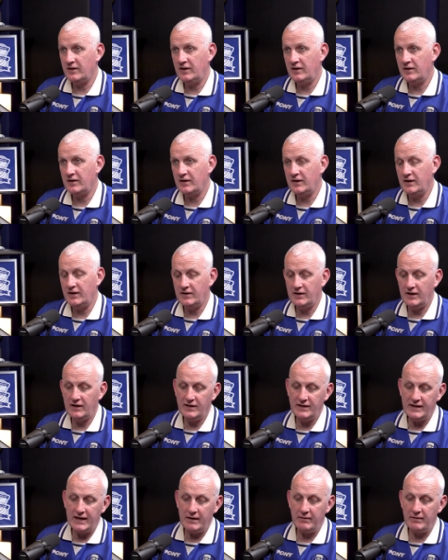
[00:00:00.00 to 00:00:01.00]

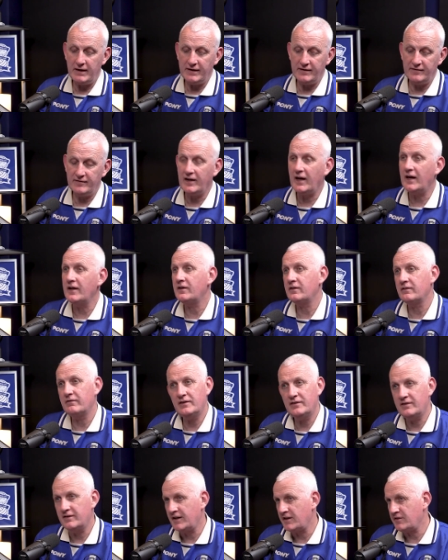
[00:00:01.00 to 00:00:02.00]
He's now had a taste of
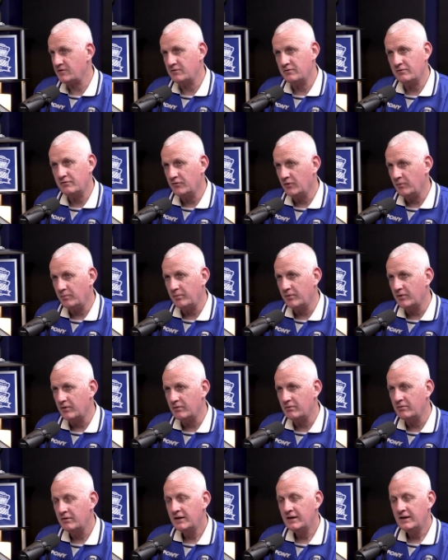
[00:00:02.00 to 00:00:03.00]
international
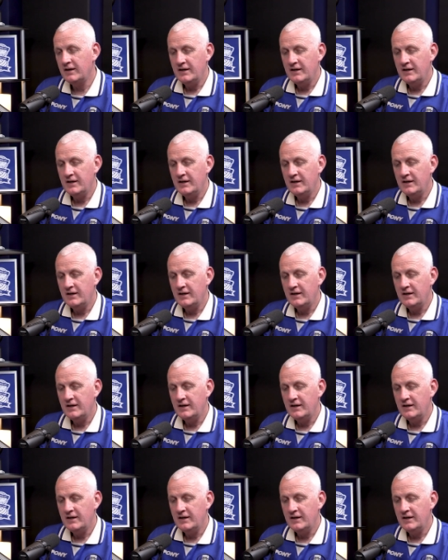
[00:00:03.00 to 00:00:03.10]
football,